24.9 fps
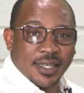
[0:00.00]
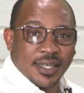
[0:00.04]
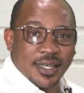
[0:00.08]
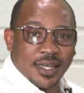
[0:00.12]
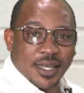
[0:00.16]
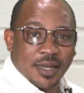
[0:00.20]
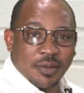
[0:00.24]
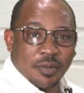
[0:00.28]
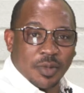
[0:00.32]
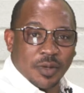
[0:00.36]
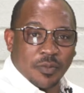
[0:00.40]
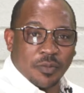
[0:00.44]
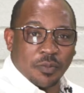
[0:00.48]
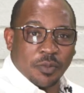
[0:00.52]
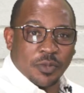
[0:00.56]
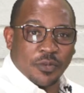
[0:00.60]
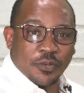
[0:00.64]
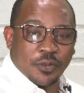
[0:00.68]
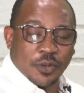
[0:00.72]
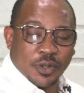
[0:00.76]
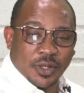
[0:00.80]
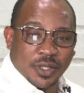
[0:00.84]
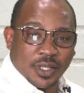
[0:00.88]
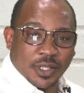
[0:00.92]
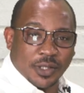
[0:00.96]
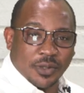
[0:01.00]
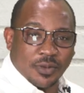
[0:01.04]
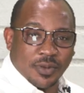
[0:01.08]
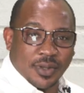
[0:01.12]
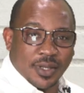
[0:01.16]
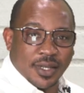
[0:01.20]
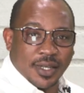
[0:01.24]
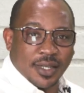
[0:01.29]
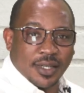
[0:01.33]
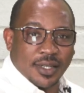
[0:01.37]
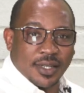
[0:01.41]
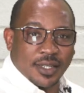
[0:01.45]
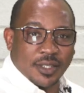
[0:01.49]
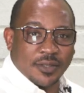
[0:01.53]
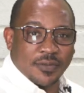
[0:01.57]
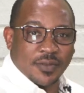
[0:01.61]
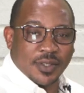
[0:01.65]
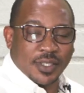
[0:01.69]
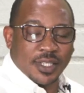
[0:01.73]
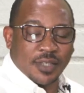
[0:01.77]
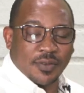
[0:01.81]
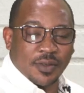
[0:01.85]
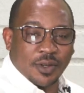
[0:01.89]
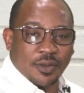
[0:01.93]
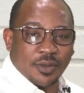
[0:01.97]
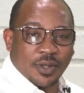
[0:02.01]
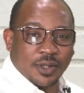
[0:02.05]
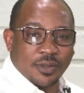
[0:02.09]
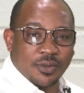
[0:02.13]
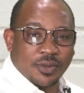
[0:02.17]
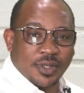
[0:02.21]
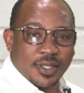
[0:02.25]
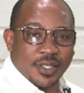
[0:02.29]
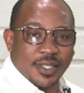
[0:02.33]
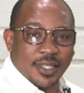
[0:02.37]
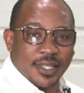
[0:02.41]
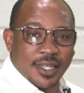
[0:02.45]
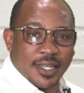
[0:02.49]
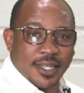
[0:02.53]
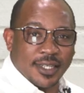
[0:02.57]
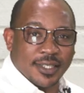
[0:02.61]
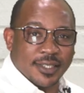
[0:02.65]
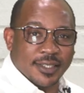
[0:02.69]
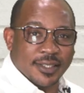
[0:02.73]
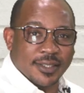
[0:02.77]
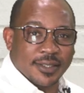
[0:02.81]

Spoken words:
But before we get to that, let's first have a look at today's headlines.